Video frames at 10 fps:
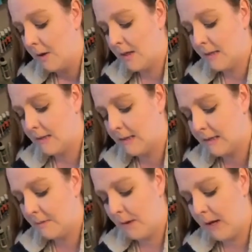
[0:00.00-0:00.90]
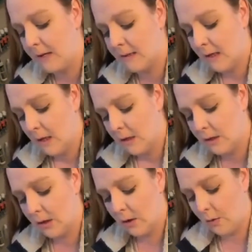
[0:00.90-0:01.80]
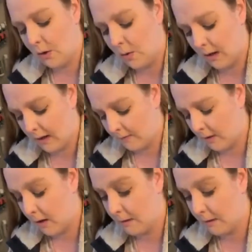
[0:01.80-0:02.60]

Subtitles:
But this is the base. So you have